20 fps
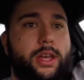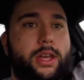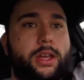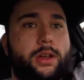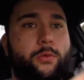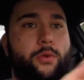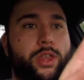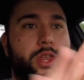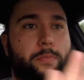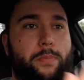
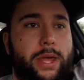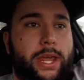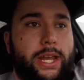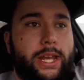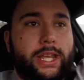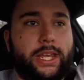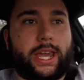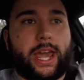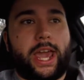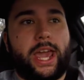With a
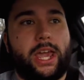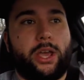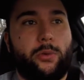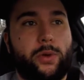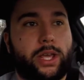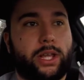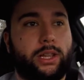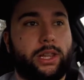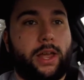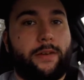PDK, we
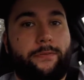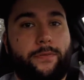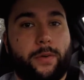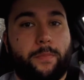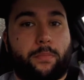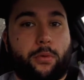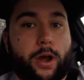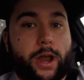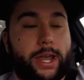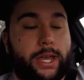can left
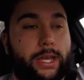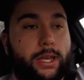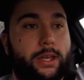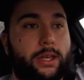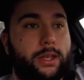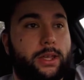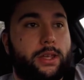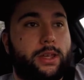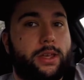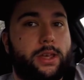foot brake.
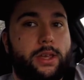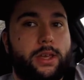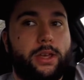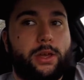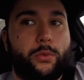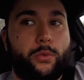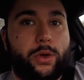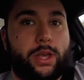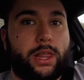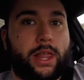
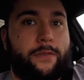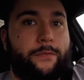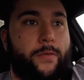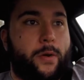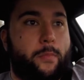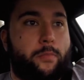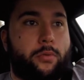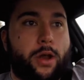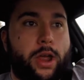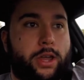We left
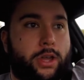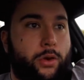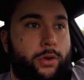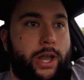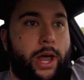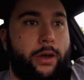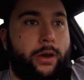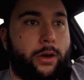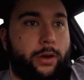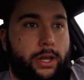foot brake, go
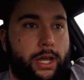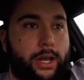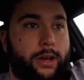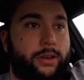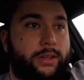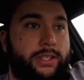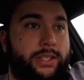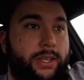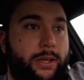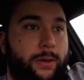down our
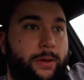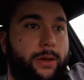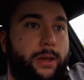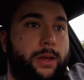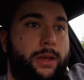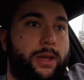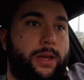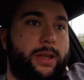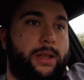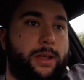gears.
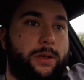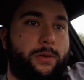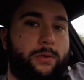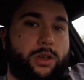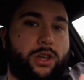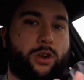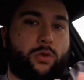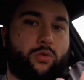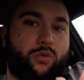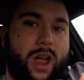
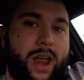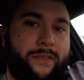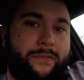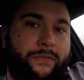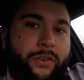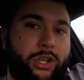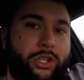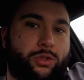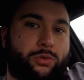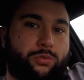Your right
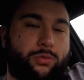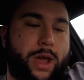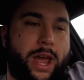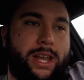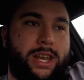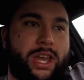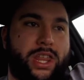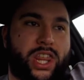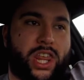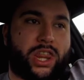foot's
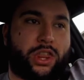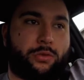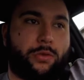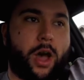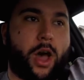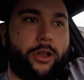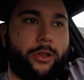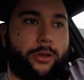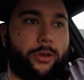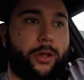ready on the
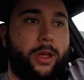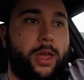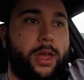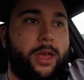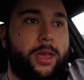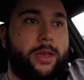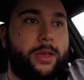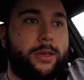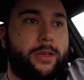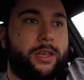throttle.
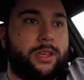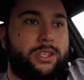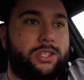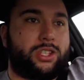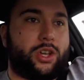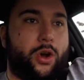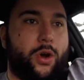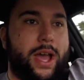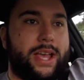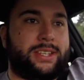
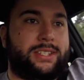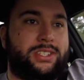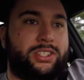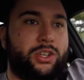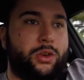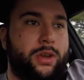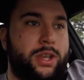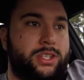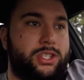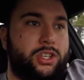So as
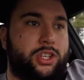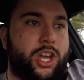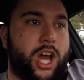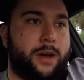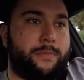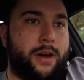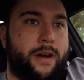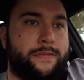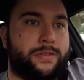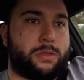soon as you
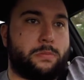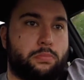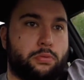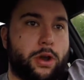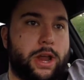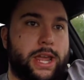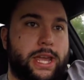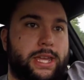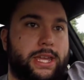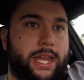come off the
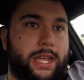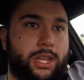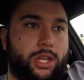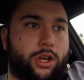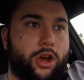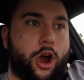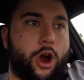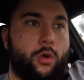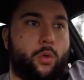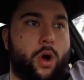brake and the
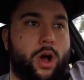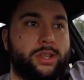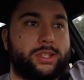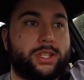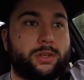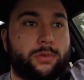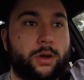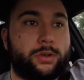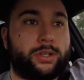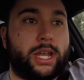car wants
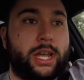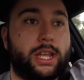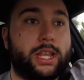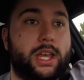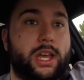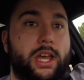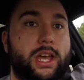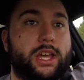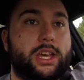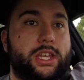to rotate,
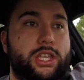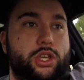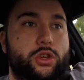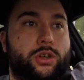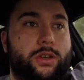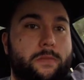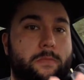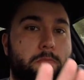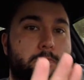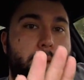you
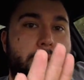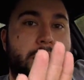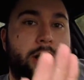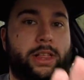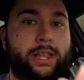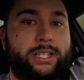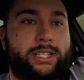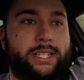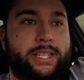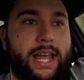can
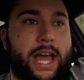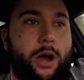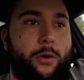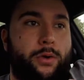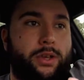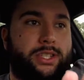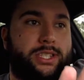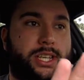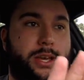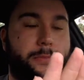balance it out
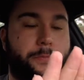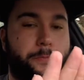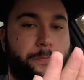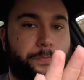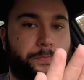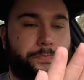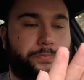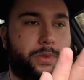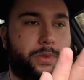with some